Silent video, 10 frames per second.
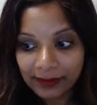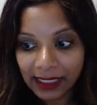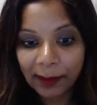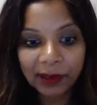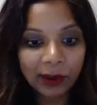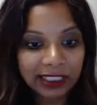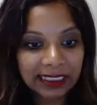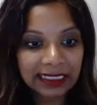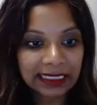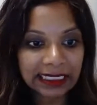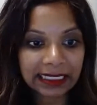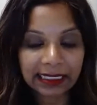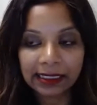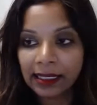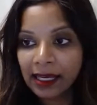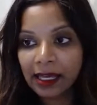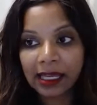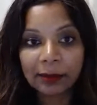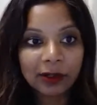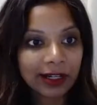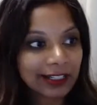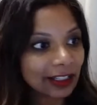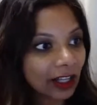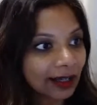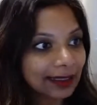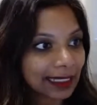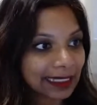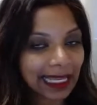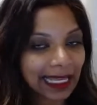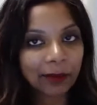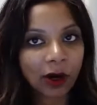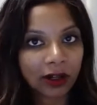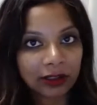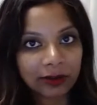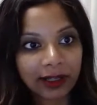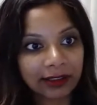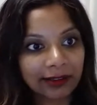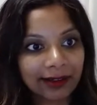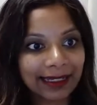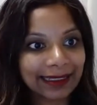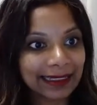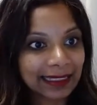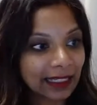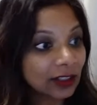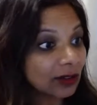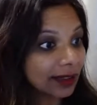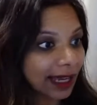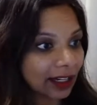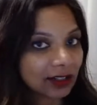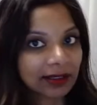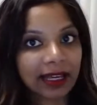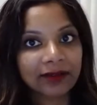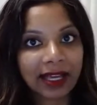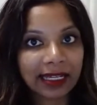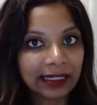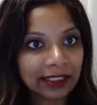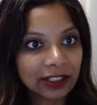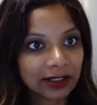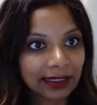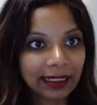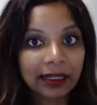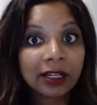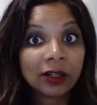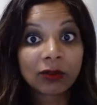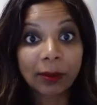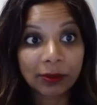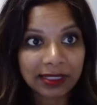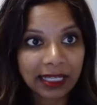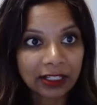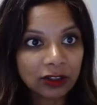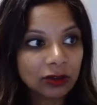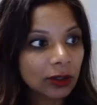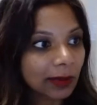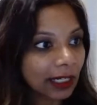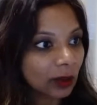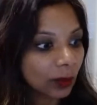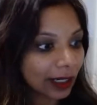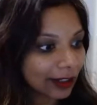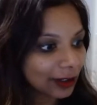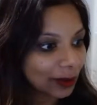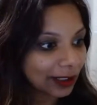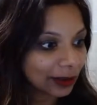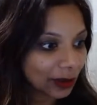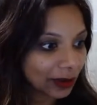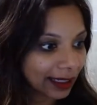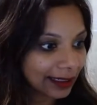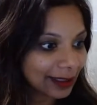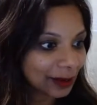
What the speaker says: I'm in Washington, D.C. Immigration law is the same all throughout the United States. You can actually have any attorney represent you no matter where you are located.